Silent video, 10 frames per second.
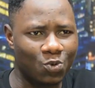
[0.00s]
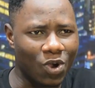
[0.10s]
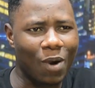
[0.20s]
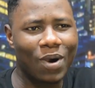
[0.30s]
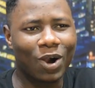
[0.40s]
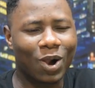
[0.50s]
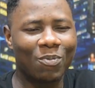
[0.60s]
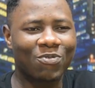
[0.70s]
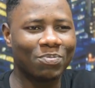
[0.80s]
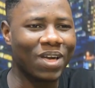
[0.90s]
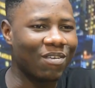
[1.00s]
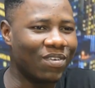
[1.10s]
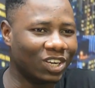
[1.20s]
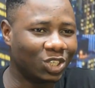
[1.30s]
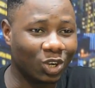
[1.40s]
You're welcome from that
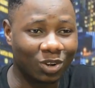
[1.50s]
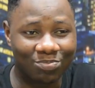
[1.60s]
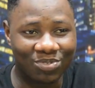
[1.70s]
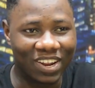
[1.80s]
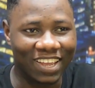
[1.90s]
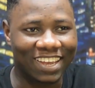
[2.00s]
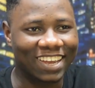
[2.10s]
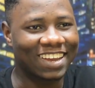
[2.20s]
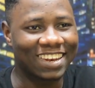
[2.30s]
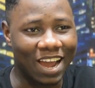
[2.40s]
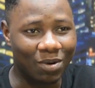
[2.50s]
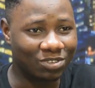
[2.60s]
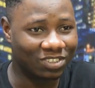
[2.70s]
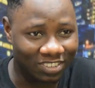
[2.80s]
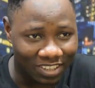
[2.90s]
very short break that we
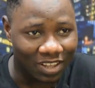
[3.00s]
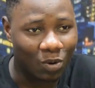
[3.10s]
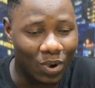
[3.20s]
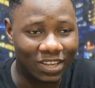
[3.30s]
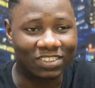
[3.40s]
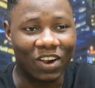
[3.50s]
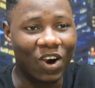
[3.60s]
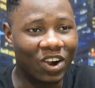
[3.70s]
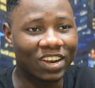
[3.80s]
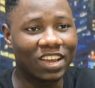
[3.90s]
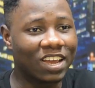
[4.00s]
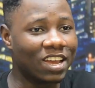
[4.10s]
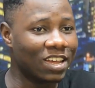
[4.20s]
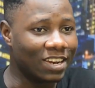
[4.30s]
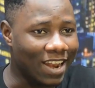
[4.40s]
just went on.
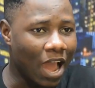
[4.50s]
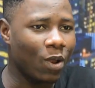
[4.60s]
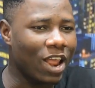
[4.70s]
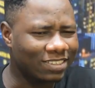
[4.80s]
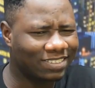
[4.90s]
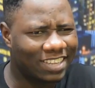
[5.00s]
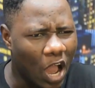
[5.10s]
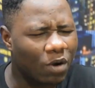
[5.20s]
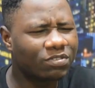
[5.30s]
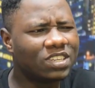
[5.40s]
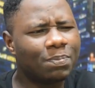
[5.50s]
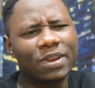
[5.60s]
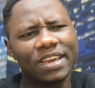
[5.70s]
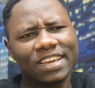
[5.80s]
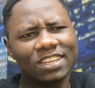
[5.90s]
Now let's delve
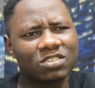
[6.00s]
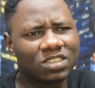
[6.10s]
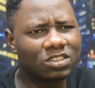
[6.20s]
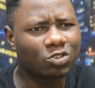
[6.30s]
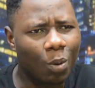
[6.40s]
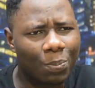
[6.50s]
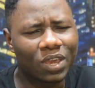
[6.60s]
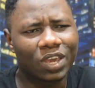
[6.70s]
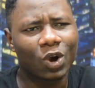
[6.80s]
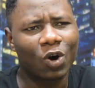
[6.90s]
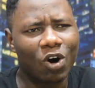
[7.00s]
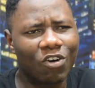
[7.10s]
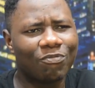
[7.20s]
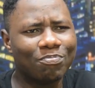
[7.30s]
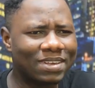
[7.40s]
deeply into the topic
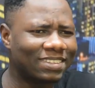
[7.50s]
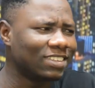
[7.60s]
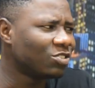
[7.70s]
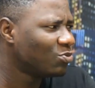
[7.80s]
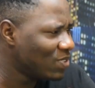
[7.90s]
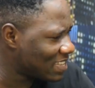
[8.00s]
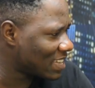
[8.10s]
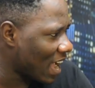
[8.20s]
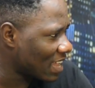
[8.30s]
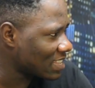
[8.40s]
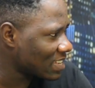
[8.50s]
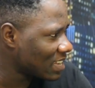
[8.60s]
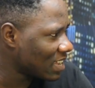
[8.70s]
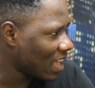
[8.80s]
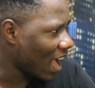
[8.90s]
of Mrs. Rizkat
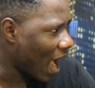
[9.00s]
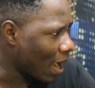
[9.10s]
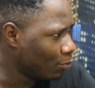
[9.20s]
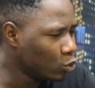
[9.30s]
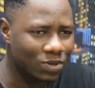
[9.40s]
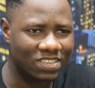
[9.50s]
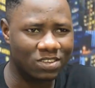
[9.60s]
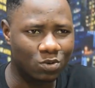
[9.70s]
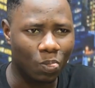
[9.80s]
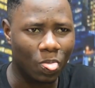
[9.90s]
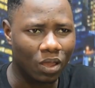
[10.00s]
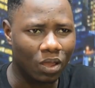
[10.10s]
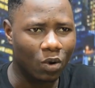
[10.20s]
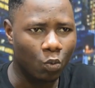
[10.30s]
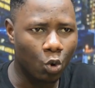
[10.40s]
Abdulwasil,
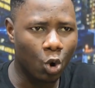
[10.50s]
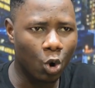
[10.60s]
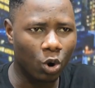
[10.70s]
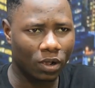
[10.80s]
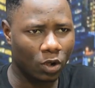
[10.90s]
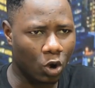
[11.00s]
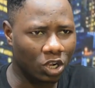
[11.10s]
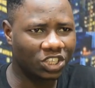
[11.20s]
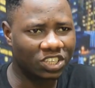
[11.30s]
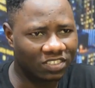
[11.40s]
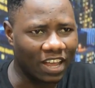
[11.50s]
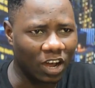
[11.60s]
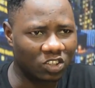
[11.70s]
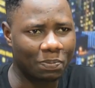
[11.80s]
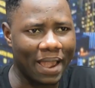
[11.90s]
who got chased
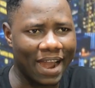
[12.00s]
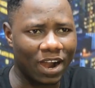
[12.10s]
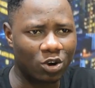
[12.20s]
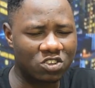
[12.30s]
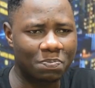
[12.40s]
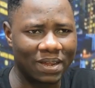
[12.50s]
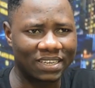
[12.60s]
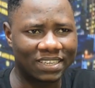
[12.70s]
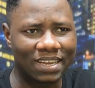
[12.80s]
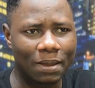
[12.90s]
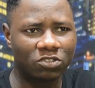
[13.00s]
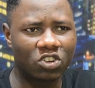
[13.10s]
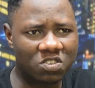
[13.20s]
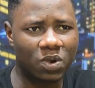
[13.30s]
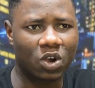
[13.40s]
out by her husband
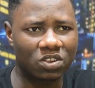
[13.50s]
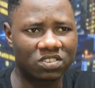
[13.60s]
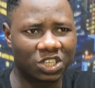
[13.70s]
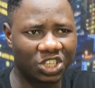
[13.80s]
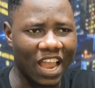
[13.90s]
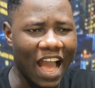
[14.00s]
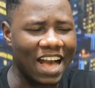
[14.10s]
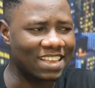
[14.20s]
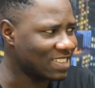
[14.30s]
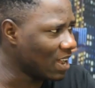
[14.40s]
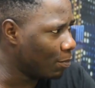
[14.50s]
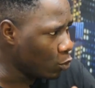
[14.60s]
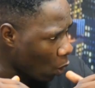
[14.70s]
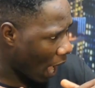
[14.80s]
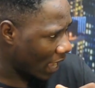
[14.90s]
just because she has a
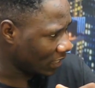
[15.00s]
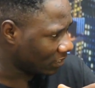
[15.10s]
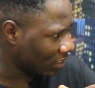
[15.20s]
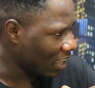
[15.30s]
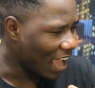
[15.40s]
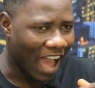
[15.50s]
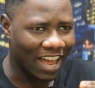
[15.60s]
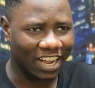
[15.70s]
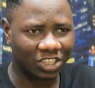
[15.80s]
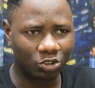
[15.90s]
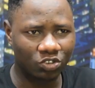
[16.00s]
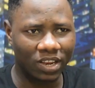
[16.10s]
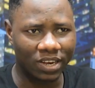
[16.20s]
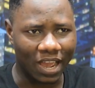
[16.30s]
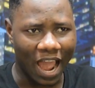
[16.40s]
blue eyes and her
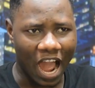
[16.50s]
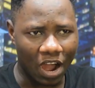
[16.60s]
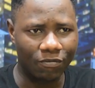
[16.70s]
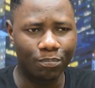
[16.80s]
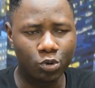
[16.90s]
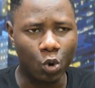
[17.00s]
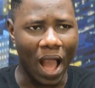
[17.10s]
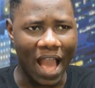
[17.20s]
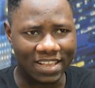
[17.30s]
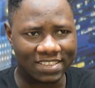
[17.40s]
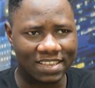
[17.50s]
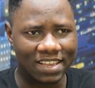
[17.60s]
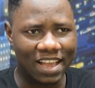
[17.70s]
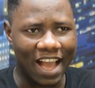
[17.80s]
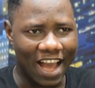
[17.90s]
children have blue eyes,
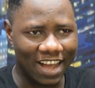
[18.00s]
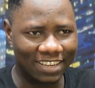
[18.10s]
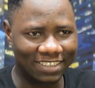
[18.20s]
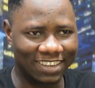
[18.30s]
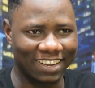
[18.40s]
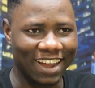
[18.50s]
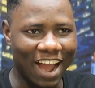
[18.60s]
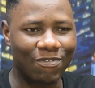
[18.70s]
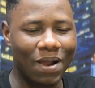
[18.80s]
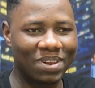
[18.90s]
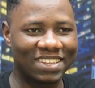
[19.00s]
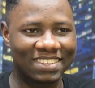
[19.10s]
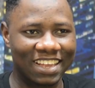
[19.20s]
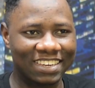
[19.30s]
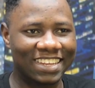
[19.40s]
and her family
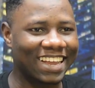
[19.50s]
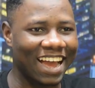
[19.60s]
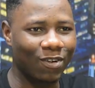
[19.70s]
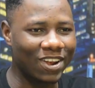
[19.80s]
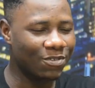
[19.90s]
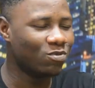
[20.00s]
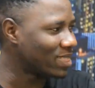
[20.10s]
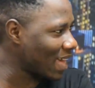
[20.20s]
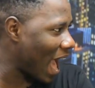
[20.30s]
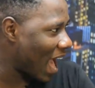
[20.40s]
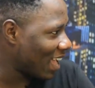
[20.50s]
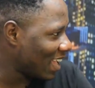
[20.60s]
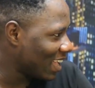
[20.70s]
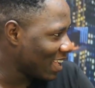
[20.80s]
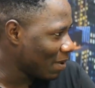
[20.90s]
said they cannot live with her
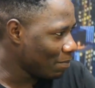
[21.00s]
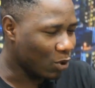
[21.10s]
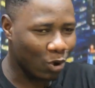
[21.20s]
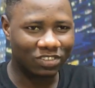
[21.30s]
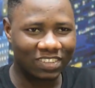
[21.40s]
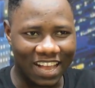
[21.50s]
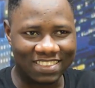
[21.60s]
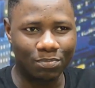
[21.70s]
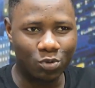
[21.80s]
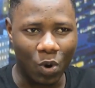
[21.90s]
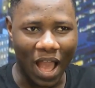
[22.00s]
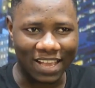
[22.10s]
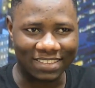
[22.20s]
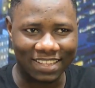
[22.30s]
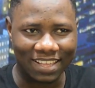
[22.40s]
because she has a blue
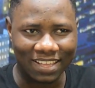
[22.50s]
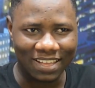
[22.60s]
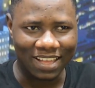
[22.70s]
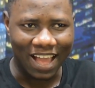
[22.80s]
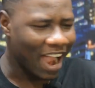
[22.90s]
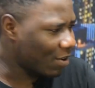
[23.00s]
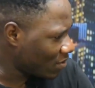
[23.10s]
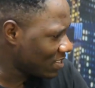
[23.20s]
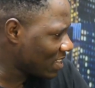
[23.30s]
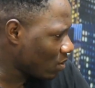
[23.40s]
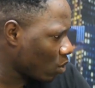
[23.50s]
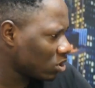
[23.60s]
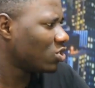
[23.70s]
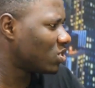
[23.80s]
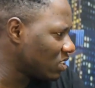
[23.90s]
eyes. Akrizi, what do you